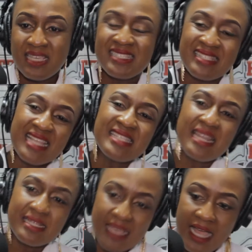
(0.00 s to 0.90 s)

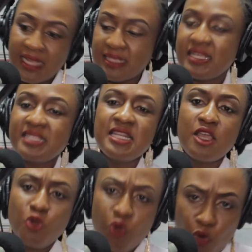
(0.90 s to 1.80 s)
Setting a target, setting
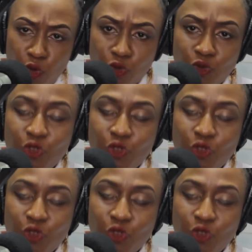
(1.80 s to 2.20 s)
a goal,